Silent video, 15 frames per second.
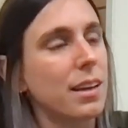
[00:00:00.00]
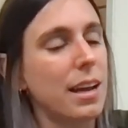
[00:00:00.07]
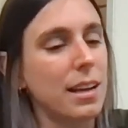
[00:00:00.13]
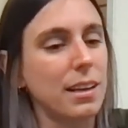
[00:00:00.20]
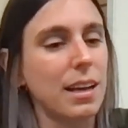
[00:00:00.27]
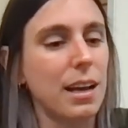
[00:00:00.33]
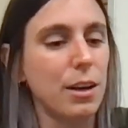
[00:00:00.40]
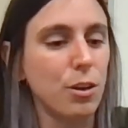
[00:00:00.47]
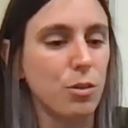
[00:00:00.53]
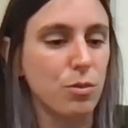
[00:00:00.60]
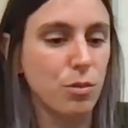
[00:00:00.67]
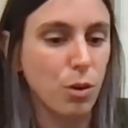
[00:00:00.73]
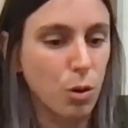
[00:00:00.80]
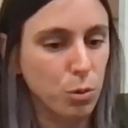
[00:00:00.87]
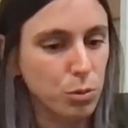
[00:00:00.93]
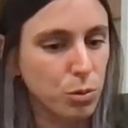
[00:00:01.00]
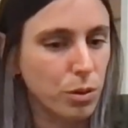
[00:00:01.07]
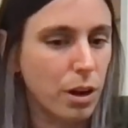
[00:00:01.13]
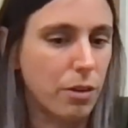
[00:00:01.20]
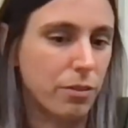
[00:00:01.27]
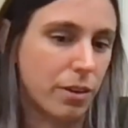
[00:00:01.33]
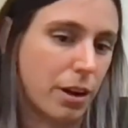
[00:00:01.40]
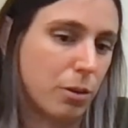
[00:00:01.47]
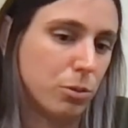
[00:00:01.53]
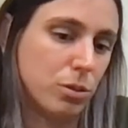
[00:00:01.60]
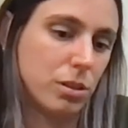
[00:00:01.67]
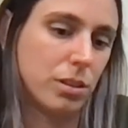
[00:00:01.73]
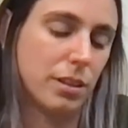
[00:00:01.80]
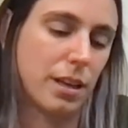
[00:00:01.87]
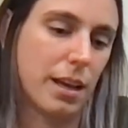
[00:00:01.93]
and kind of go to that
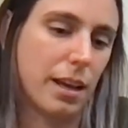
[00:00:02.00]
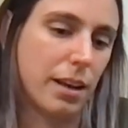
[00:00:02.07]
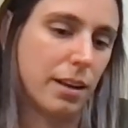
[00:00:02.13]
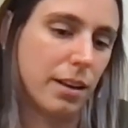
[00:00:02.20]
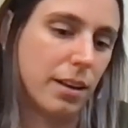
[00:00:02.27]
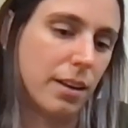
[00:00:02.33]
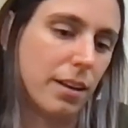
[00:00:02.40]
route, and